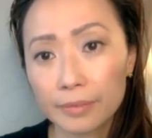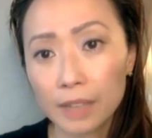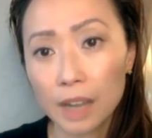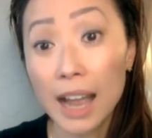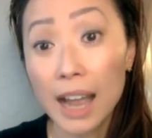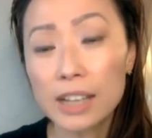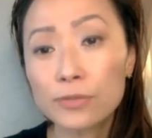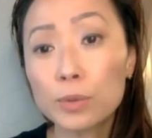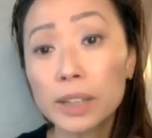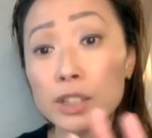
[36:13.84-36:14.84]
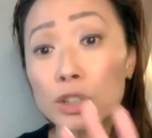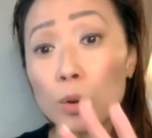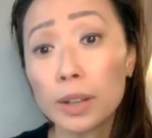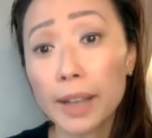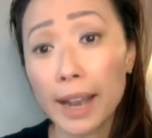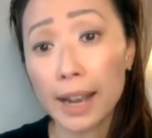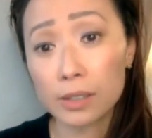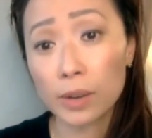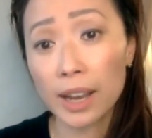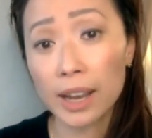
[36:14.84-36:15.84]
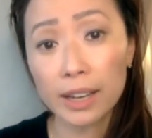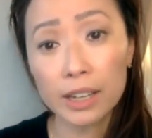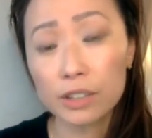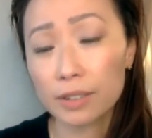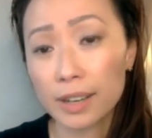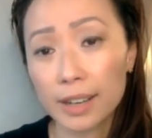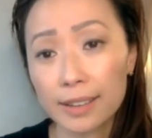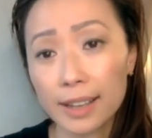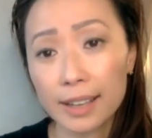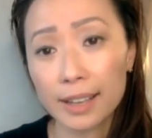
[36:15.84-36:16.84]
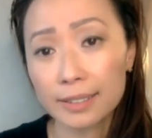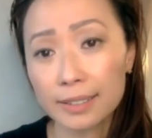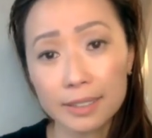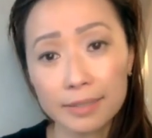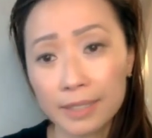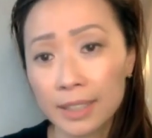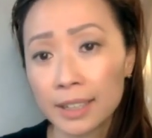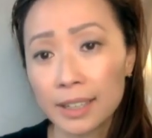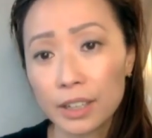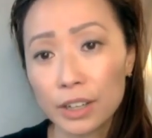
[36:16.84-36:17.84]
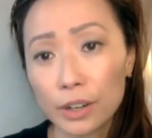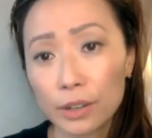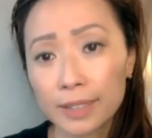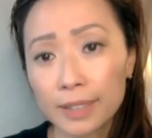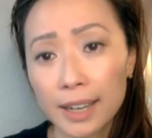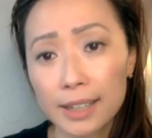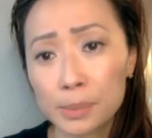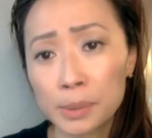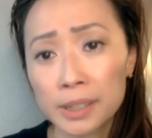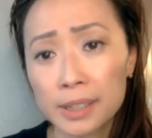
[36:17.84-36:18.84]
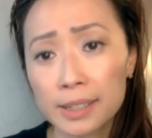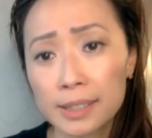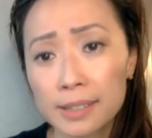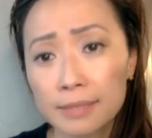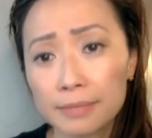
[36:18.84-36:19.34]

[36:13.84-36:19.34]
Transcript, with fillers: as, as relates to oil and gas. Okay, and it, it and you know kind of is what it is.